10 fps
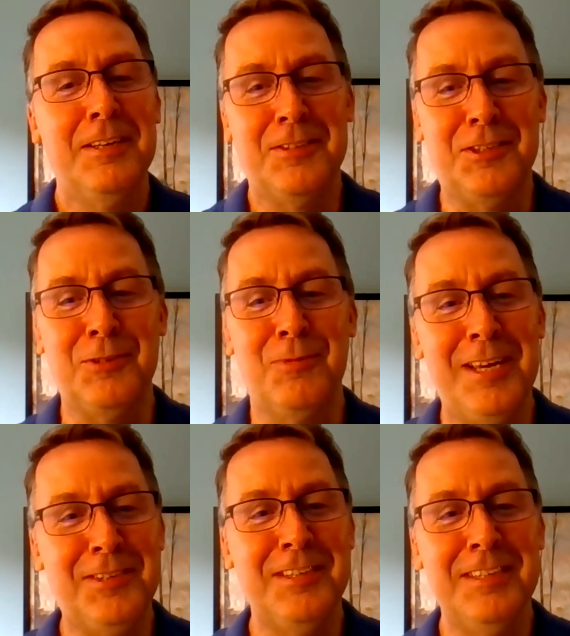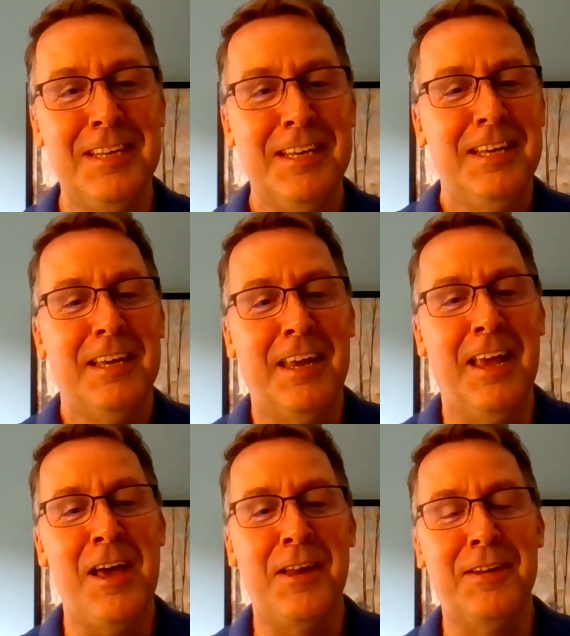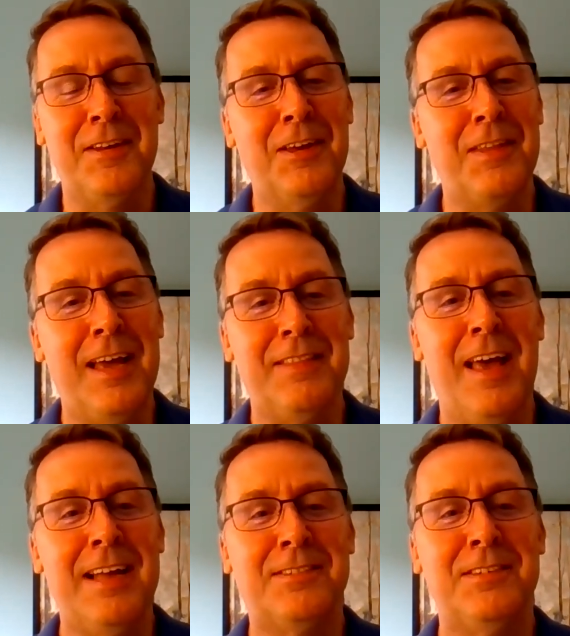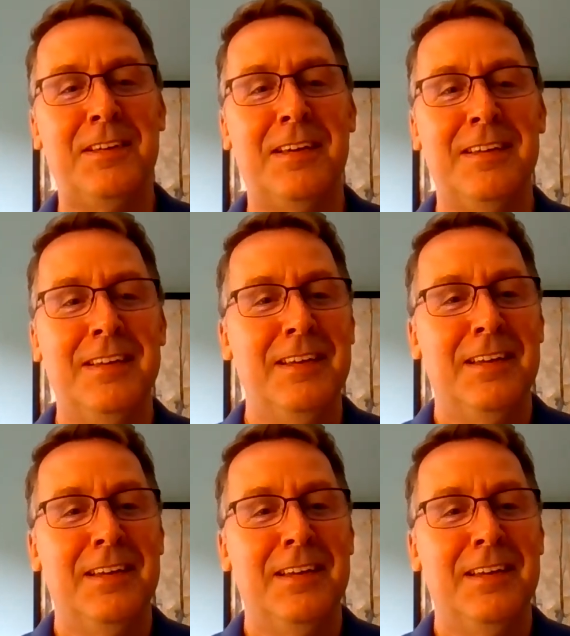situation. And, that's a